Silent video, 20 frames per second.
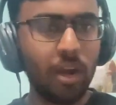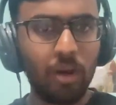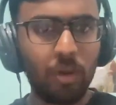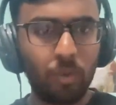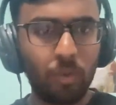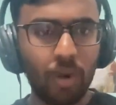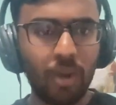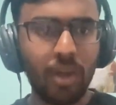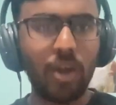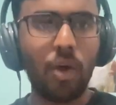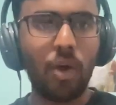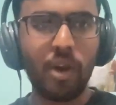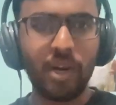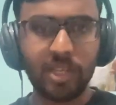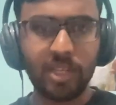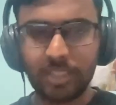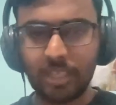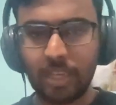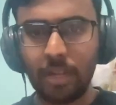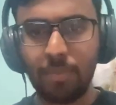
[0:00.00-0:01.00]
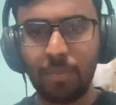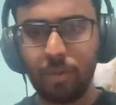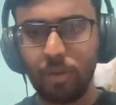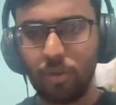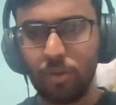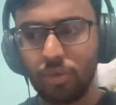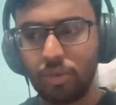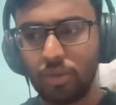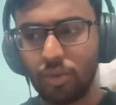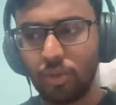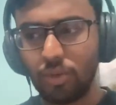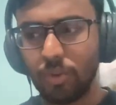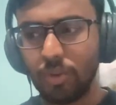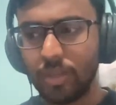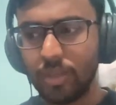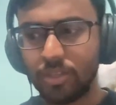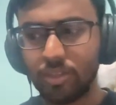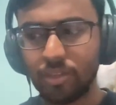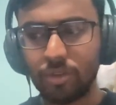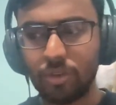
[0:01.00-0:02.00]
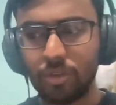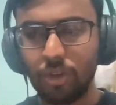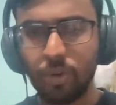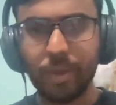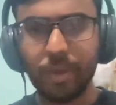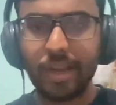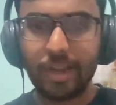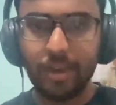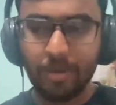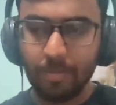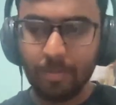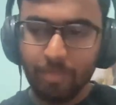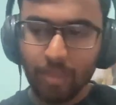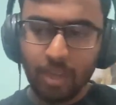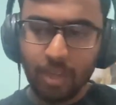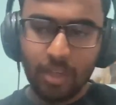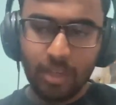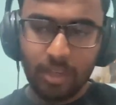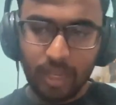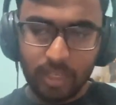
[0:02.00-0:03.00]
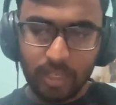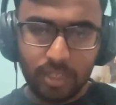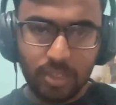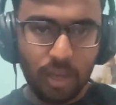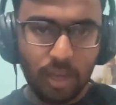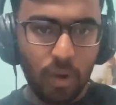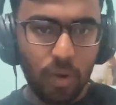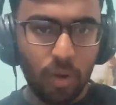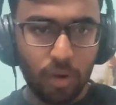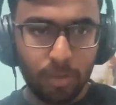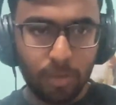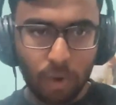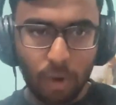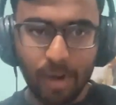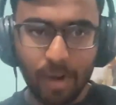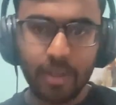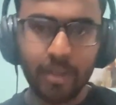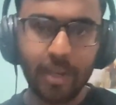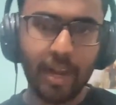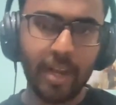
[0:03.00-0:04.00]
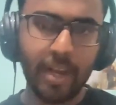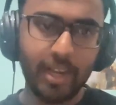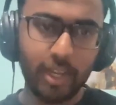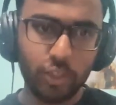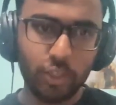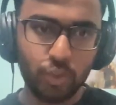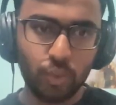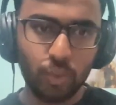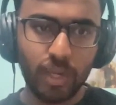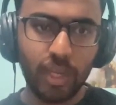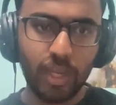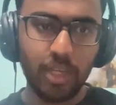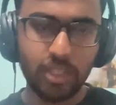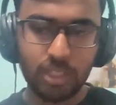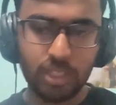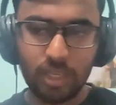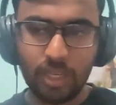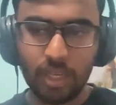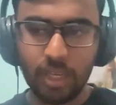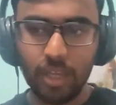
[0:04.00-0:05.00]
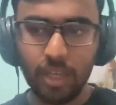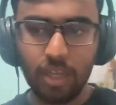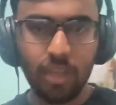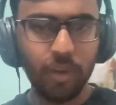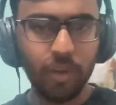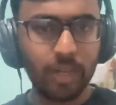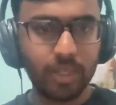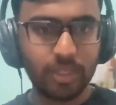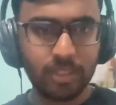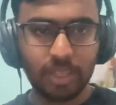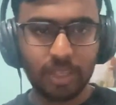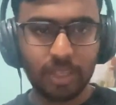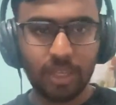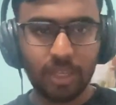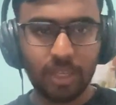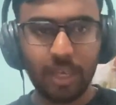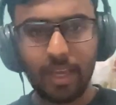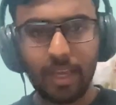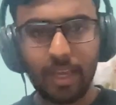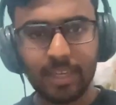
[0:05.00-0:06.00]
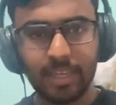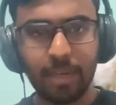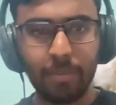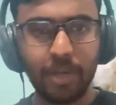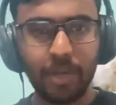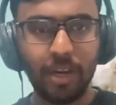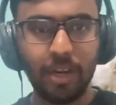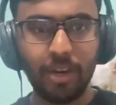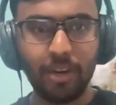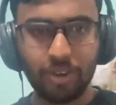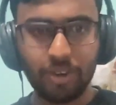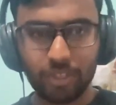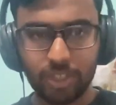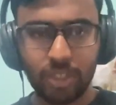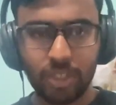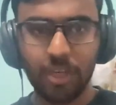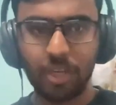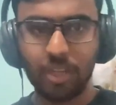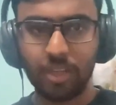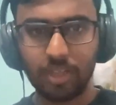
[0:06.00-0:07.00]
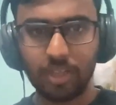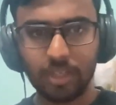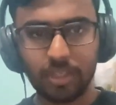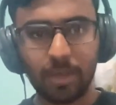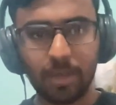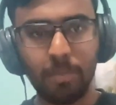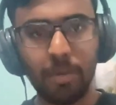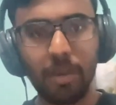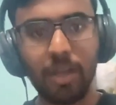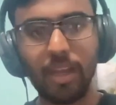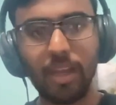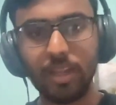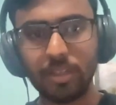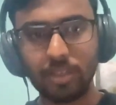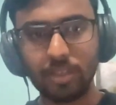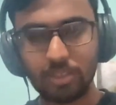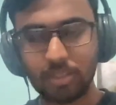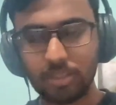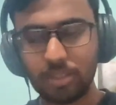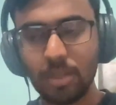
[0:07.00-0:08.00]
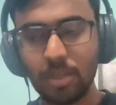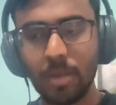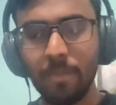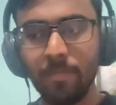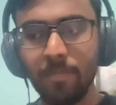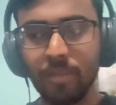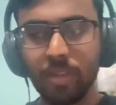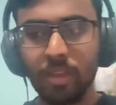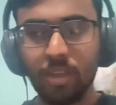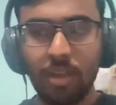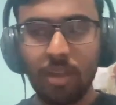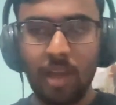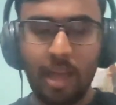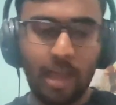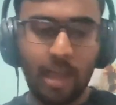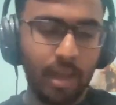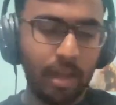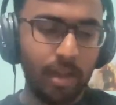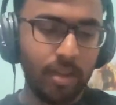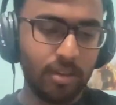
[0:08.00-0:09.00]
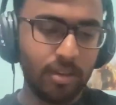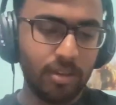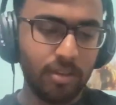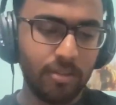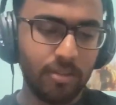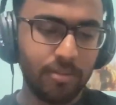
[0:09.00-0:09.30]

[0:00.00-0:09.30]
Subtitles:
what our audience help you to do is, you can test out product ideas very easily. You can say, hey, is anybody interested in this? I'm building this. And